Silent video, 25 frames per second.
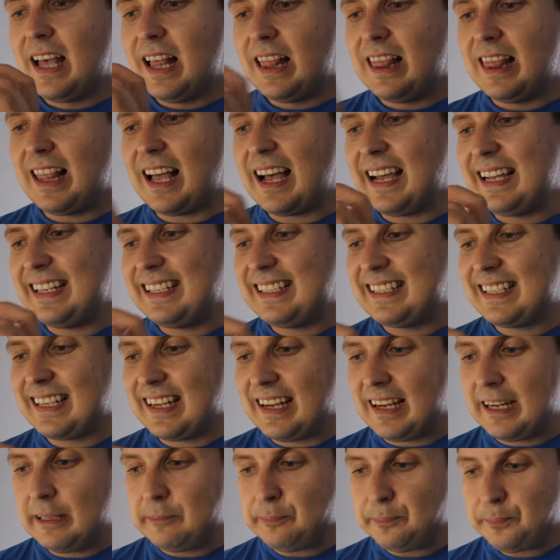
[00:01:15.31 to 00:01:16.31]

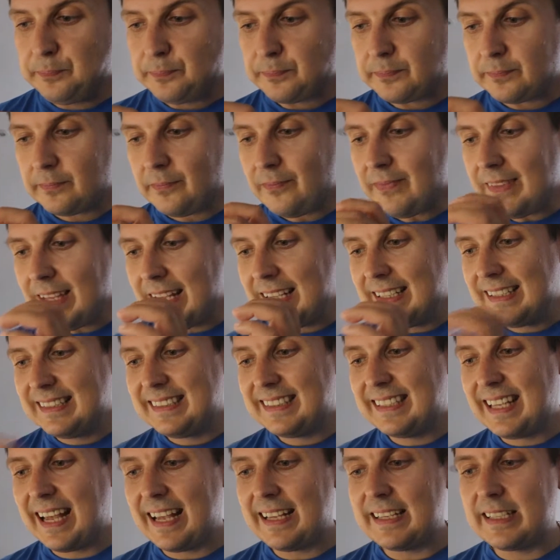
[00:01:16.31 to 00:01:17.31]
lighter
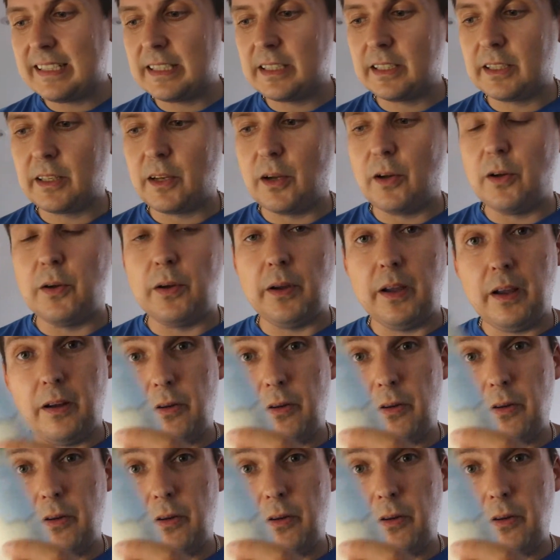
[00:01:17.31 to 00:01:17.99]
Tesco